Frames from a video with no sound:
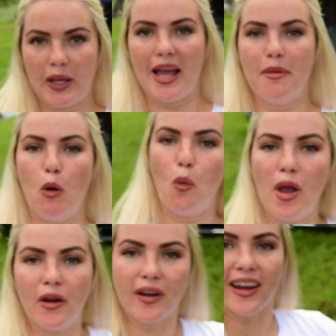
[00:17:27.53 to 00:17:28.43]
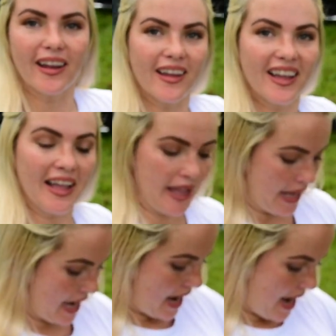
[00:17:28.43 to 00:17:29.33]
what I'm wearing,
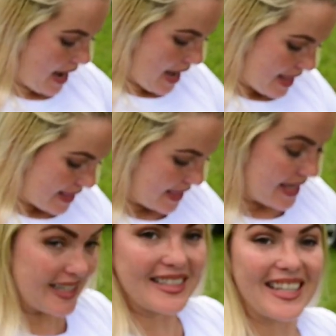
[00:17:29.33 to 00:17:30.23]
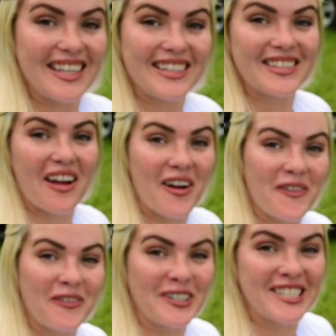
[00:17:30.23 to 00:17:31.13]
this is our
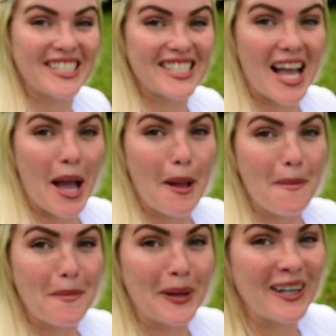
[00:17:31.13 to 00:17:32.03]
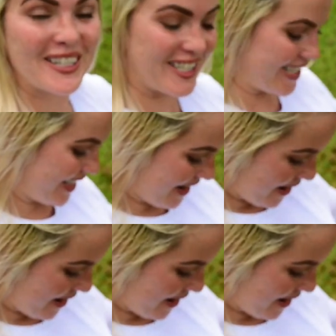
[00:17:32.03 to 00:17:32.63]
first uh, merch